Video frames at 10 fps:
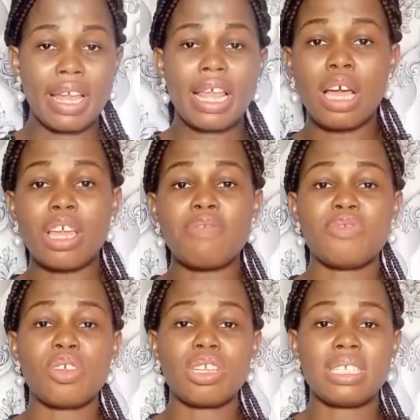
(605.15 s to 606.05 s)
Now, if
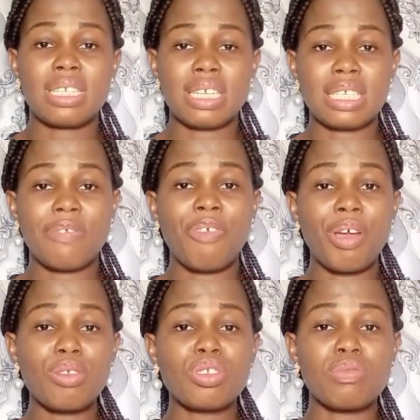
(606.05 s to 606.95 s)
such scenes
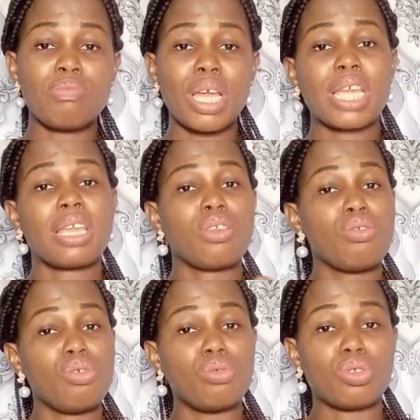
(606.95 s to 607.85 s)
fail to make
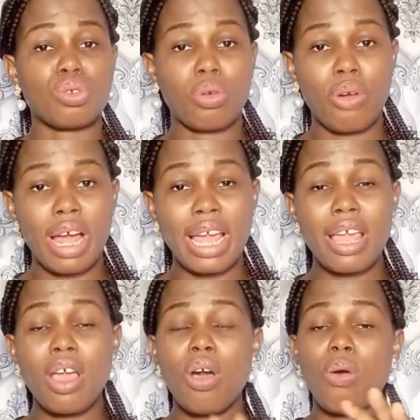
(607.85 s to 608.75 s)
you to cry,
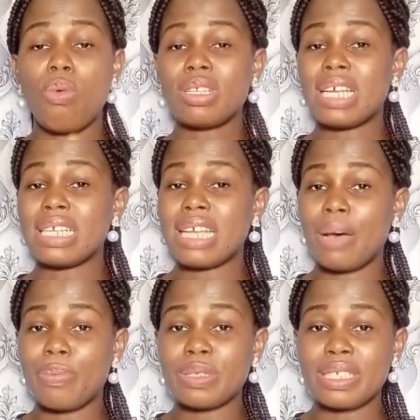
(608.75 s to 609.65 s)
what has
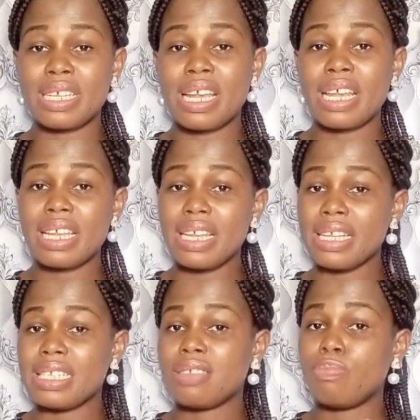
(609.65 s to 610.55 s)
happened there
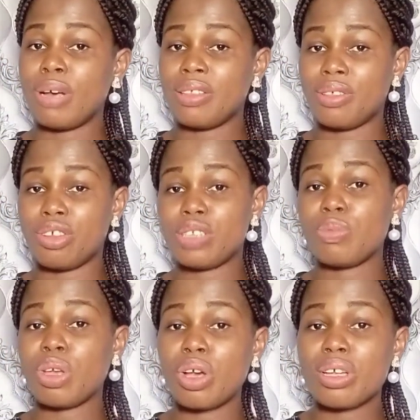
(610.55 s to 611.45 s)
is Bathos,
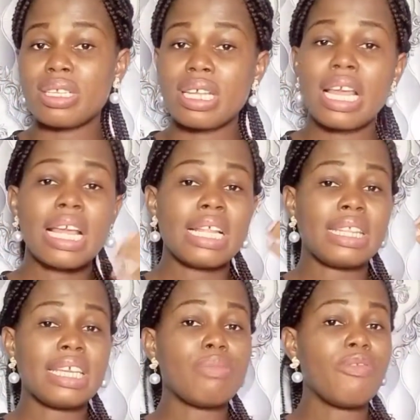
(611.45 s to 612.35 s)
because
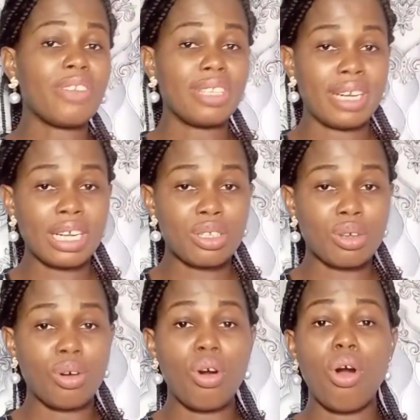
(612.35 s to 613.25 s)
the movie director
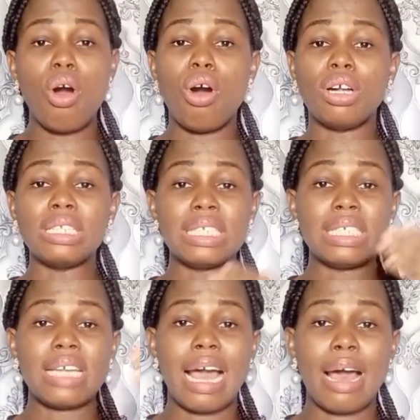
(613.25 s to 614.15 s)
or
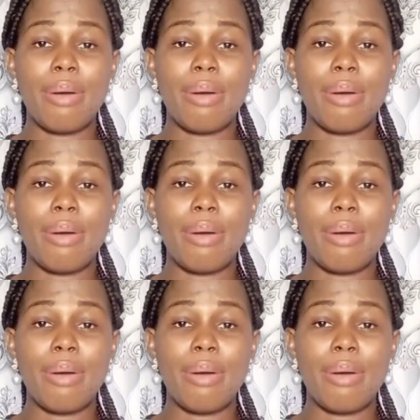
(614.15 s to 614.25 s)
the